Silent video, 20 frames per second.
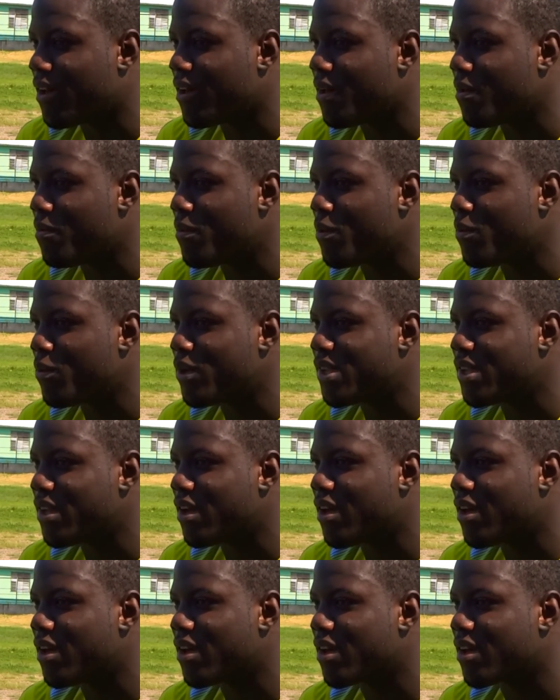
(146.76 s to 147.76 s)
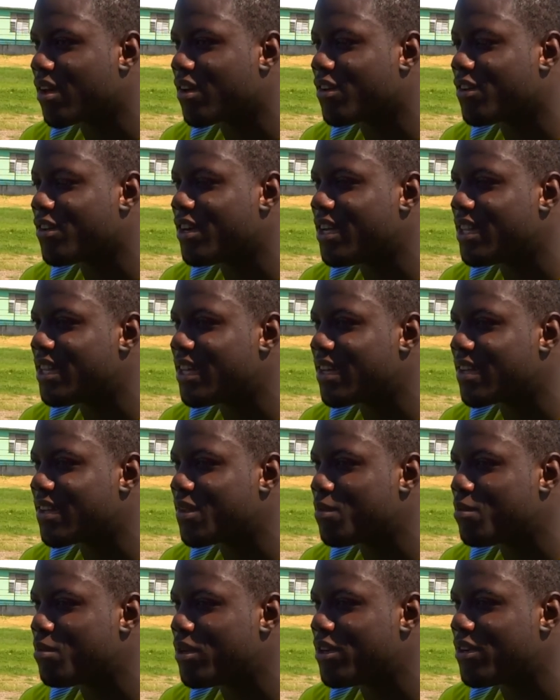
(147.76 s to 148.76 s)
It was a great
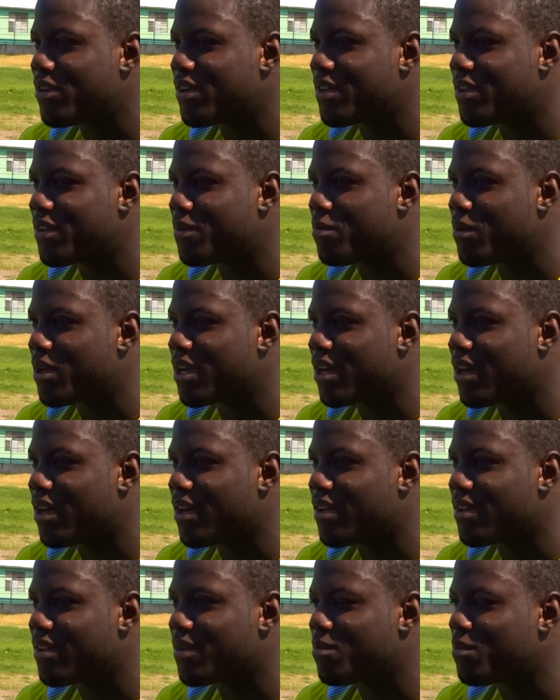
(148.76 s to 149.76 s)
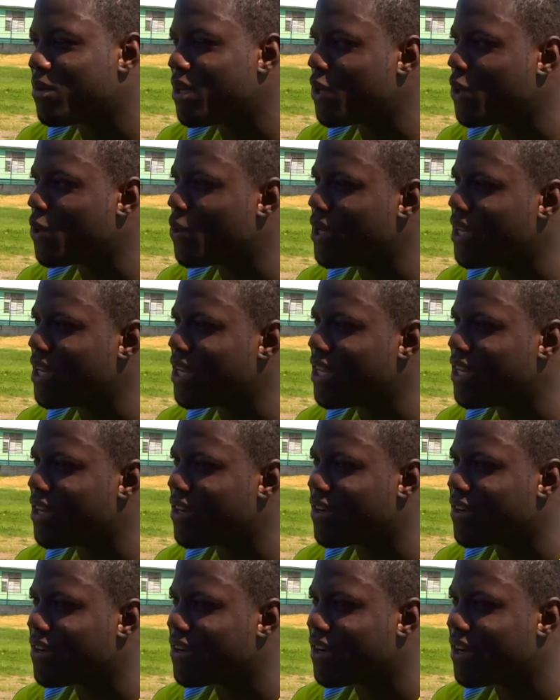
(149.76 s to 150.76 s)
experience because me going
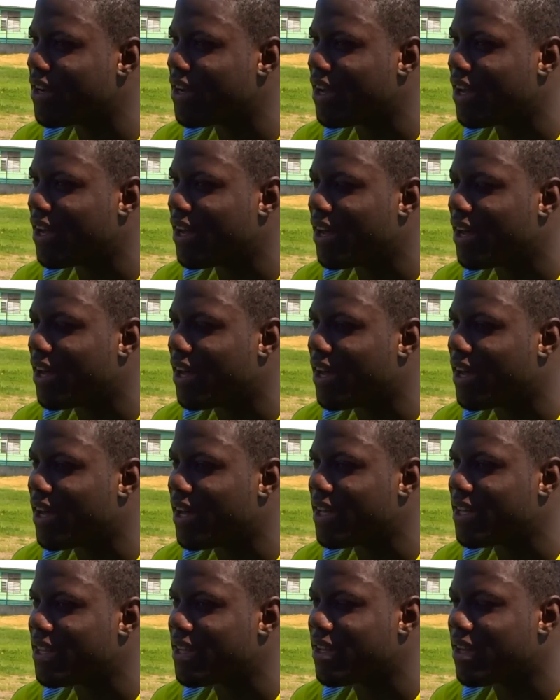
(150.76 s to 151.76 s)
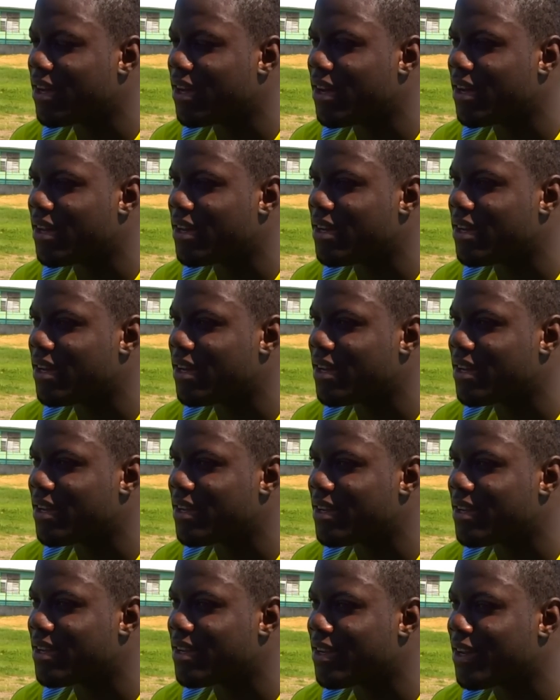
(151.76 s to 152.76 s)
there, I thought that
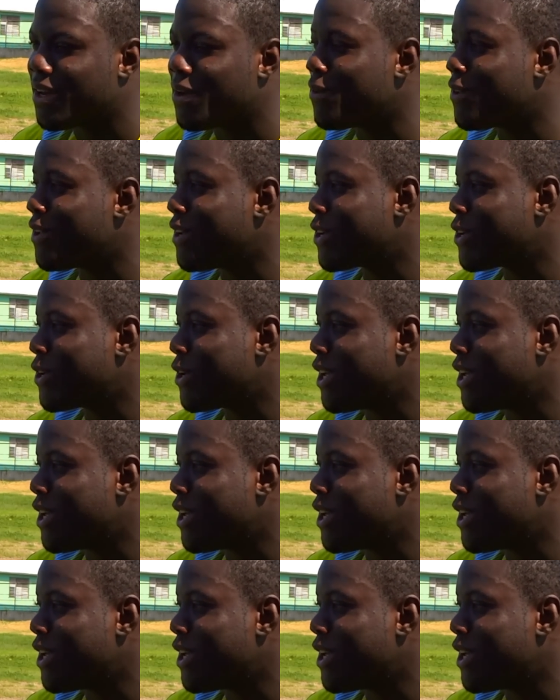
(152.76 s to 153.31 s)
I was